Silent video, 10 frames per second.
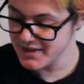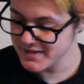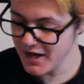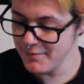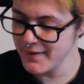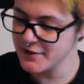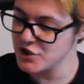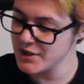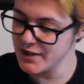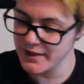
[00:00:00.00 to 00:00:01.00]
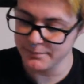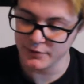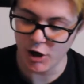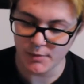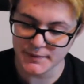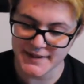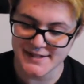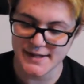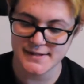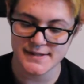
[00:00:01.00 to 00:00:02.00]
Does not mention, it probably
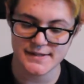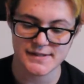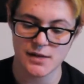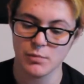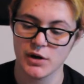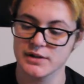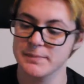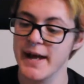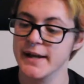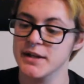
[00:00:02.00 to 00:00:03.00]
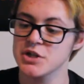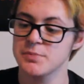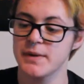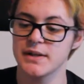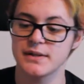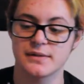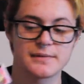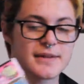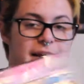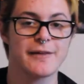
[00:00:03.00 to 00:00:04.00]
says it somewhere on the package, but
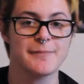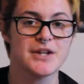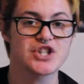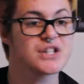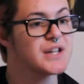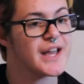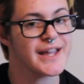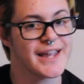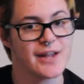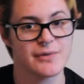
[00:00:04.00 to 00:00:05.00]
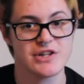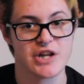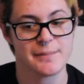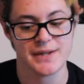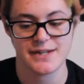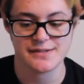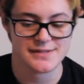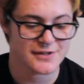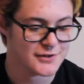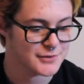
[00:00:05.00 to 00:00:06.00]
like I've mentioned, I can't read Japanese,
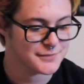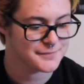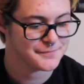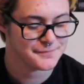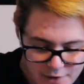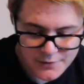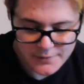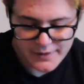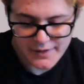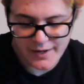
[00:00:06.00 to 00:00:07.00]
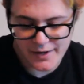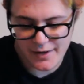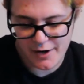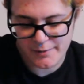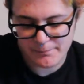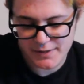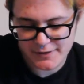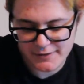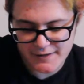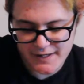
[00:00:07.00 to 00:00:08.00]
so... Oh, uh, our
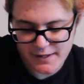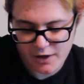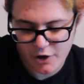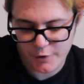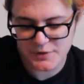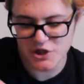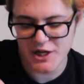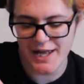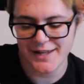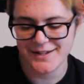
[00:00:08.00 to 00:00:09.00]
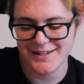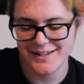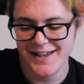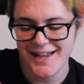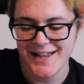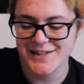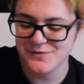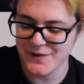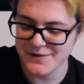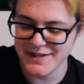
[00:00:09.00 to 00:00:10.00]
monthly Hup-chan
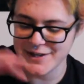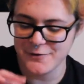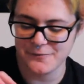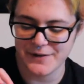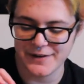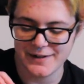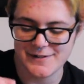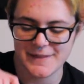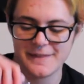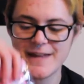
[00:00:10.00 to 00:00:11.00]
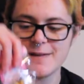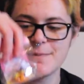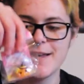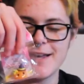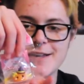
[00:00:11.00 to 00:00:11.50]
is very cute, very on theme.